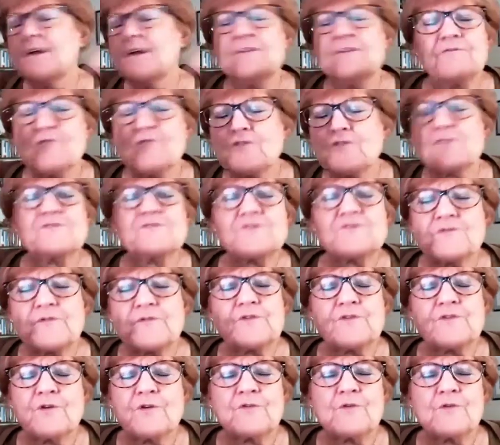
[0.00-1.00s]
And for those of you
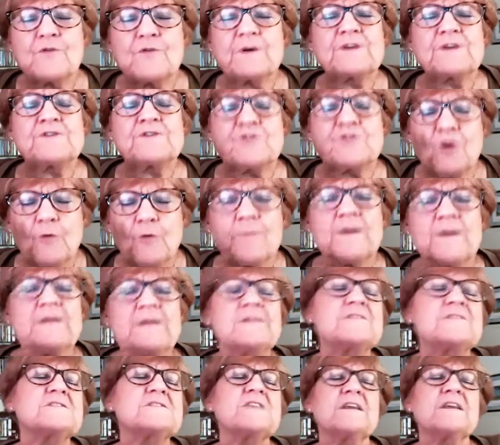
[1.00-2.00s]
who don't know what Adobe
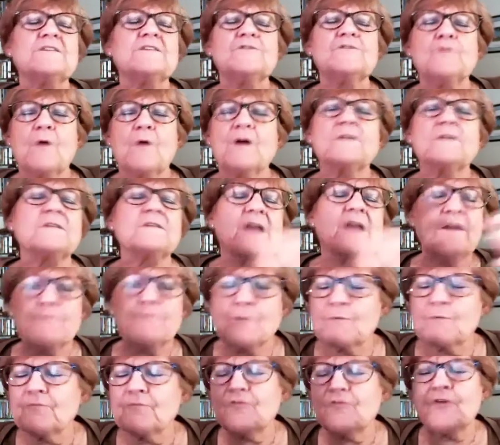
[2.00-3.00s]
is, they do all
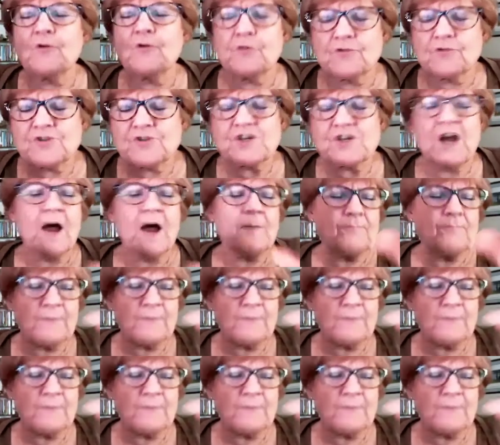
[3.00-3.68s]
Lightroom, Photoshop,